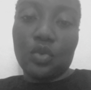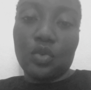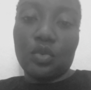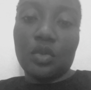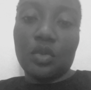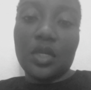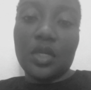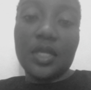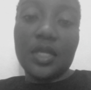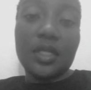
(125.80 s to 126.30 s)

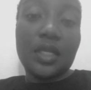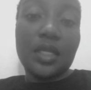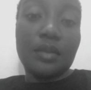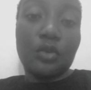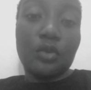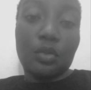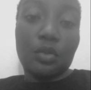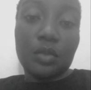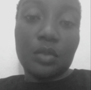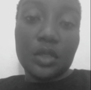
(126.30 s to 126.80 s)
lend them
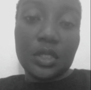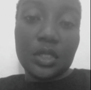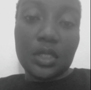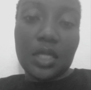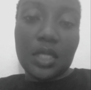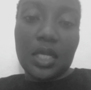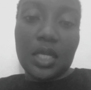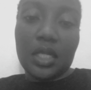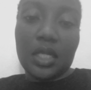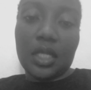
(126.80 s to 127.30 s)
your money
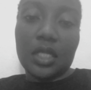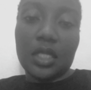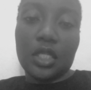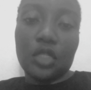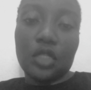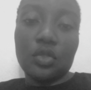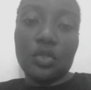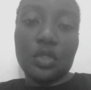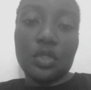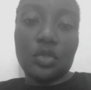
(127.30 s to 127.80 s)
and then they
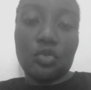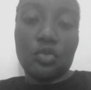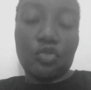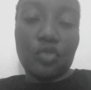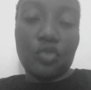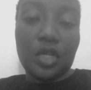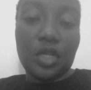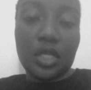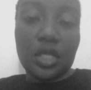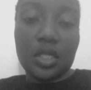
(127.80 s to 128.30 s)
use it to
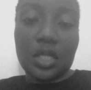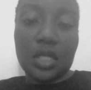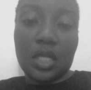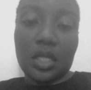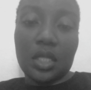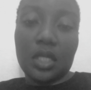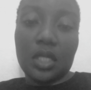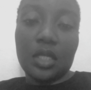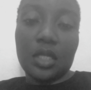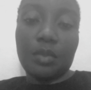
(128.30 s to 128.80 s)
trade and
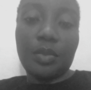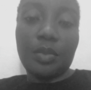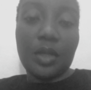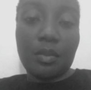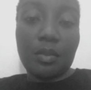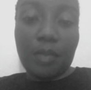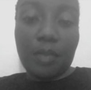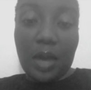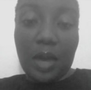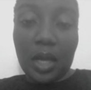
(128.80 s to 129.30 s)
then they pay
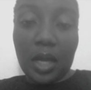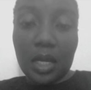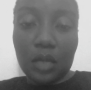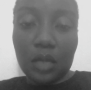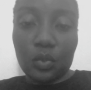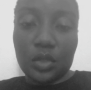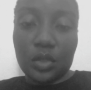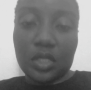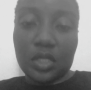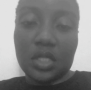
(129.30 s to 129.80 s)
back
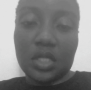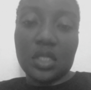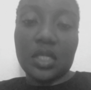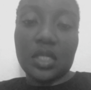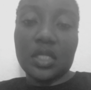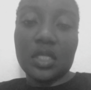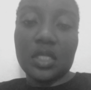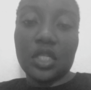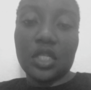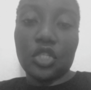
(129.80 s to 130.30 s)
with a
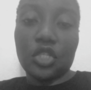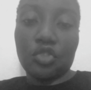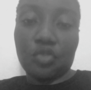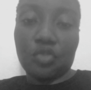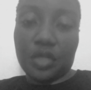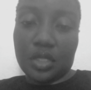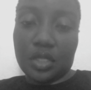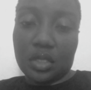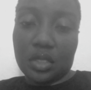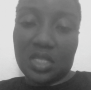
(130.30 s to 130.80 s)
certain
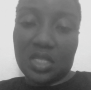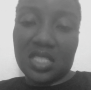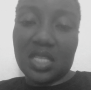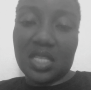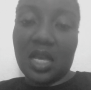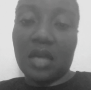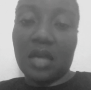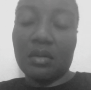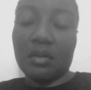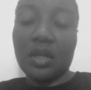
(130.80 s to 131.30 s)
interest. These
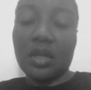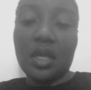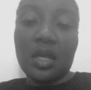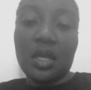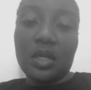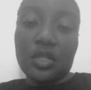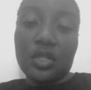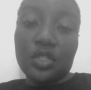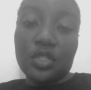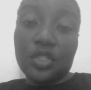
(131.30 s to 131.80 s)
are
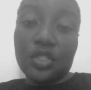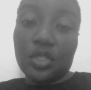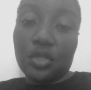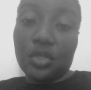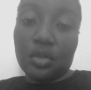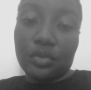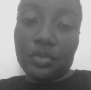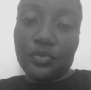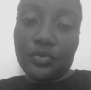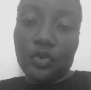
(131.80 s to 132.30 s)

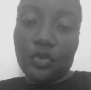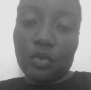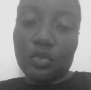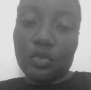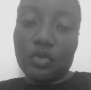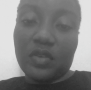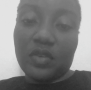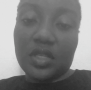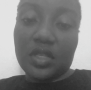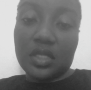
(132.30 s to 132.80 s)
secured forms
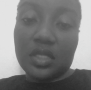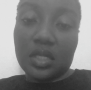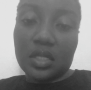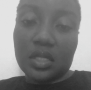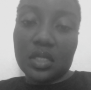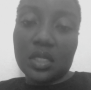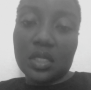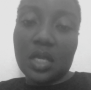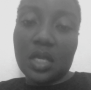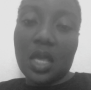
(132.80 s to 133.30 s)
of
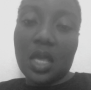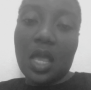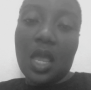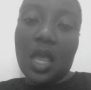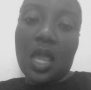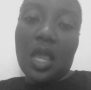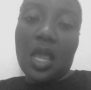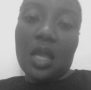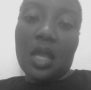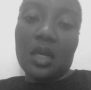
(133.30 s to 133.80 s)
assets.
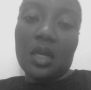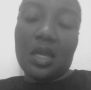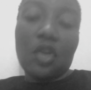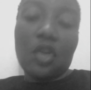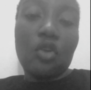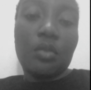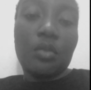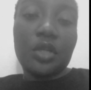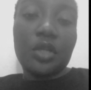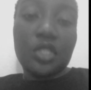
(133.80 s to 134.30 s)
They are
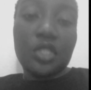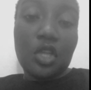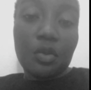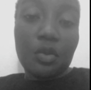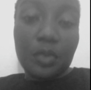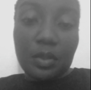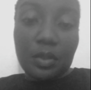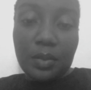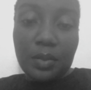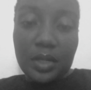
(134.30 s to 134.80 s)
commercial
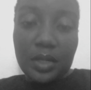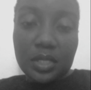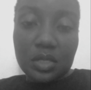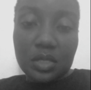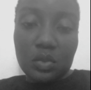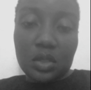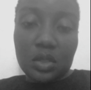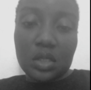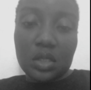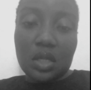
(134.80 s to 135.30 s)
papers,
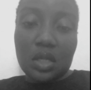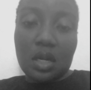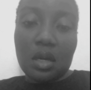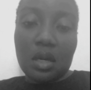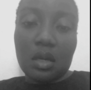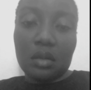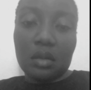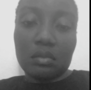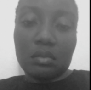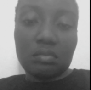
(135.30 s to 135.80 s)
which
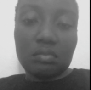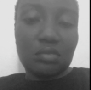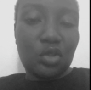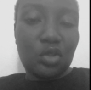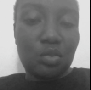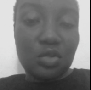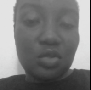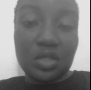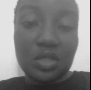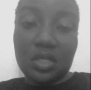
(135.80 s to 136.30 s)
are
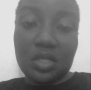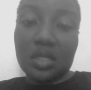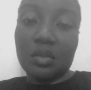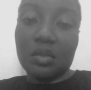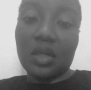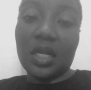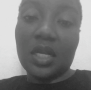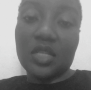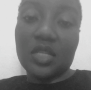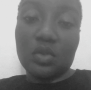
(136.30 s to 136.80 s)
almost in the same
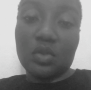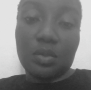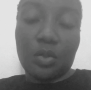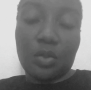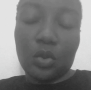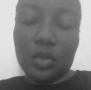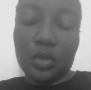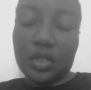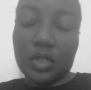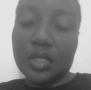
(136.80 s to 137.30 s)
class with
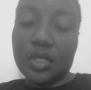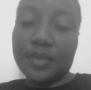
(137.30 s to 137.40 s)
bonds.